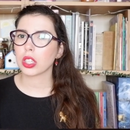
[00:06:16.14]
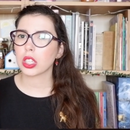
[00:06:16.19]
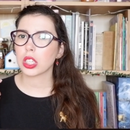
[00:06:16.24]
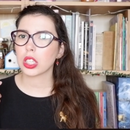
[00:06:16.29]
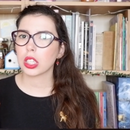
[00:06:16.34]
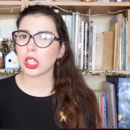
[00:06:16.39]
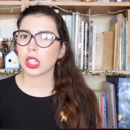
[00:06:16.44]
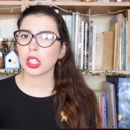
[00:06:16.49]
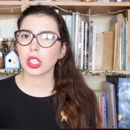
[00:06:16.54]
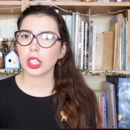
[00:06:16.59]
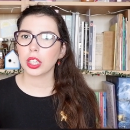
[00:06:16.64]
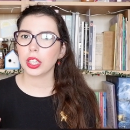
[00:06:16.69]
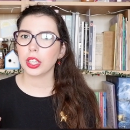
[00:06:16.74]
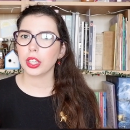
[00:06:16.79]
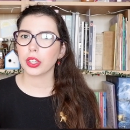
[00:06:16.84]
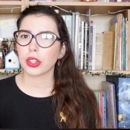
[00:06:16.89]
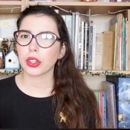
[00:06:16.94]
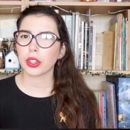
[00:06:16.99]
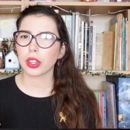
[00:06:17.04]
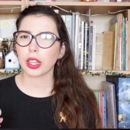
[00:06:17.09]
still
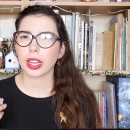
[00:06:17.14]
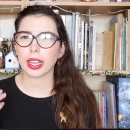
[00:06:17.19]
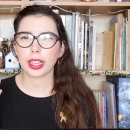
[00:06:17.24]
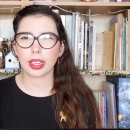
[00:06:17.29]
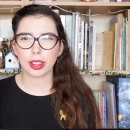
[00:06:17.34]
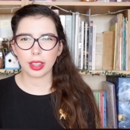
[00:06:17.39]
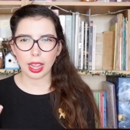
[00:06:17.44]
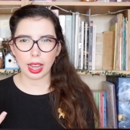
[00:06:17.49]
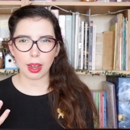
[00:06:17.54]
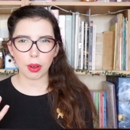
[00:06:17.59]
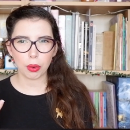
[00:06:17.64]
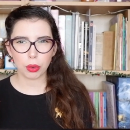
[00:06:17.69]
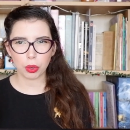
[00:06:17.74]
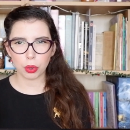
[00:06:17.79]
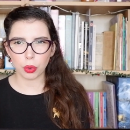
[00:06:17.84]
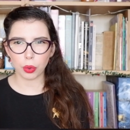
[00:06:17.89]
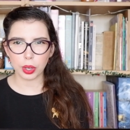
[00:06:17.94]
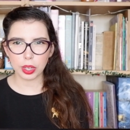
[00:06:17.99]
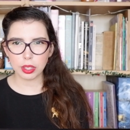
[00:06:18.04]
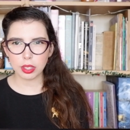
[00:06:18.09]
hear like loud
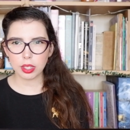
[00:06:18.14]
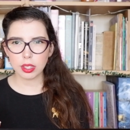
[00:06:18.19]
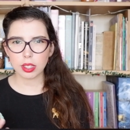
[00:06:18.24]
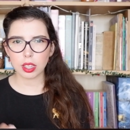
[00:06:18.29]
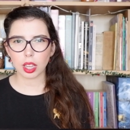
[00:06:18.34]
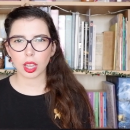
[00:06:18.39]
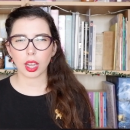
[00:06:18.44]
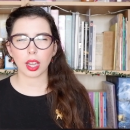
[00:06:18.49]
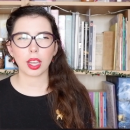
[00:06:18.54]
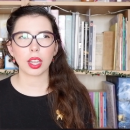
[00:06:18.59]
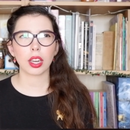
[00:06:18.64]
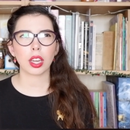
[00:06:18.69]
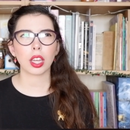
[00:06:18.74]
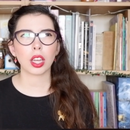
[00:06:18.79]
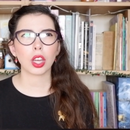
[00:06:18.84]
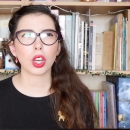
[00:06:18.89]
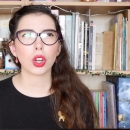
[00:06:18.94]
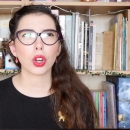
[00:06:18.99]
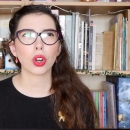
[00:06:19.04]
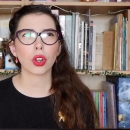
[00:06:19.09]
noises. Like I can
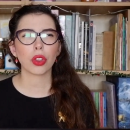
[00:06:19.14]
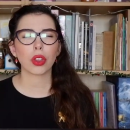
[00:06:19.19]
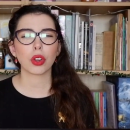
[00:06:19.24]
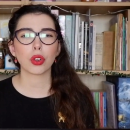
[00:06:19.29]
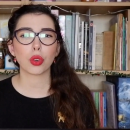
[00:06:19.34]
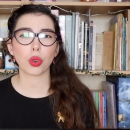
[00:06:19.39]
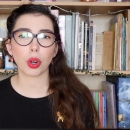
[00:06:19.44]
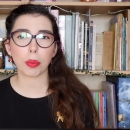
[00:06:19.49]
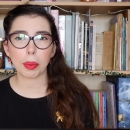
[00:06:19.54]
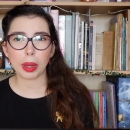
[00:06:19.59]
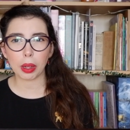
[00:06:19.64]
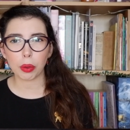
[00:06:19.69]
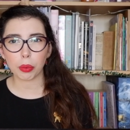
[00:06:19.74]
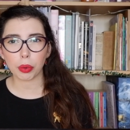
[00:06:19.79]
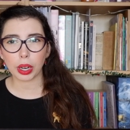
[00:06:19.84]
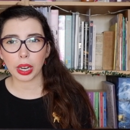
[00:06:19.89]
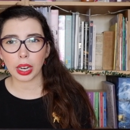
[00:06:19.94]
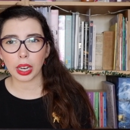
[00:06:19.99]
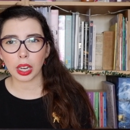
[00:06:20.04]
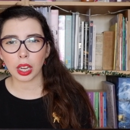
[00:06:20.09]
hear the doorbell
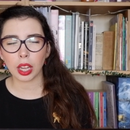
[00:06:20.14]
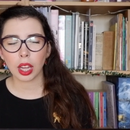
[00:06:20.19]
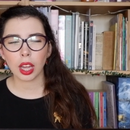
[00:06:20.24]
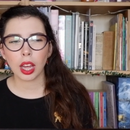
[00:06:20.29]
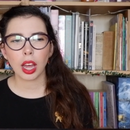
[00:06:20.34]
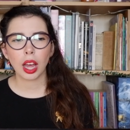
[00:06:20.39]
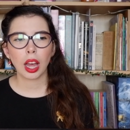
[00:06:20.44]
ring.